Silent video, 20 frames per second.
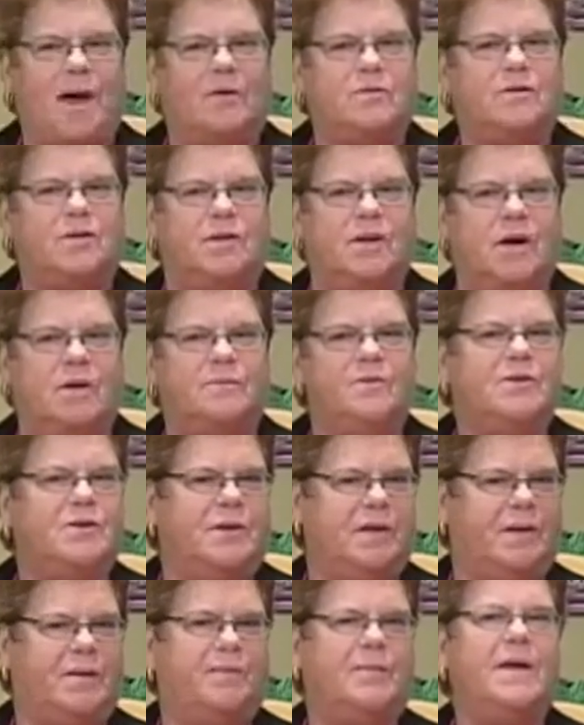to come to
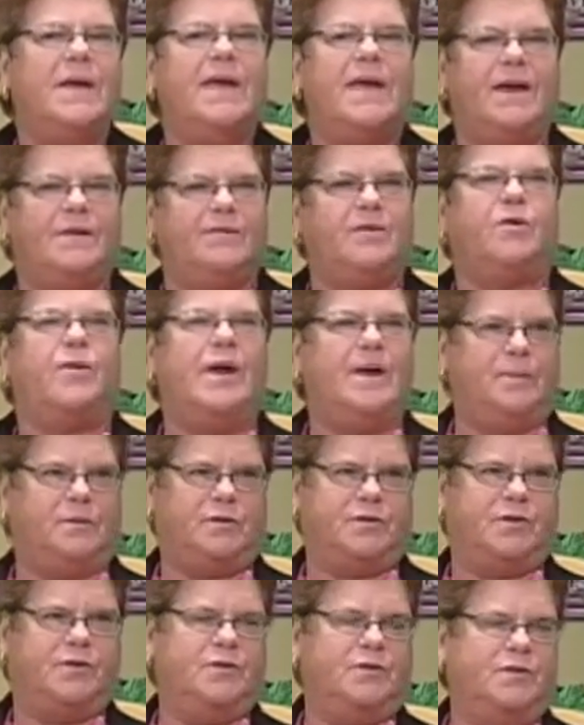them, if they're able
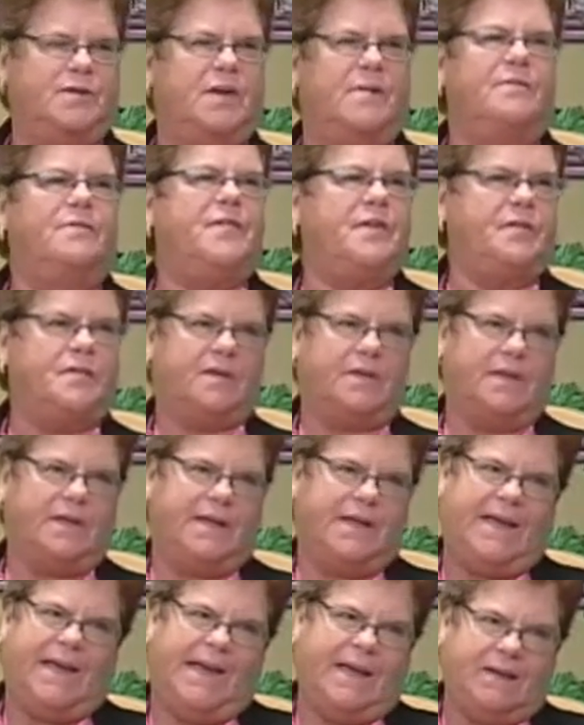to, some physically
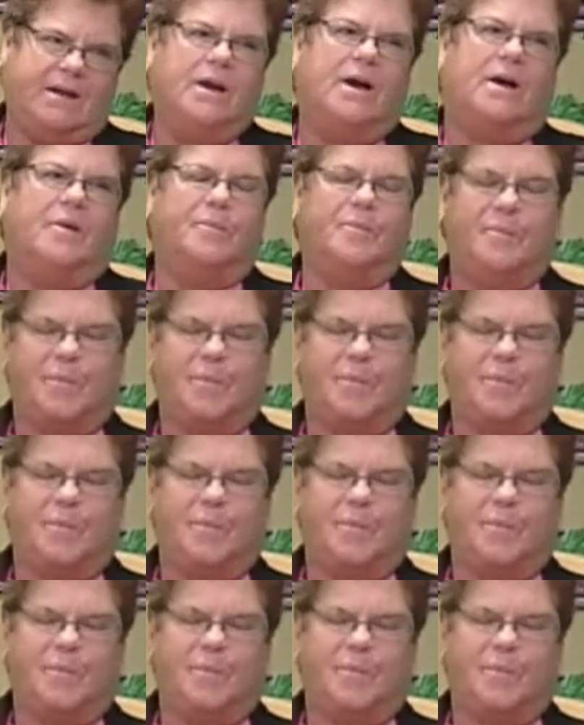can't come,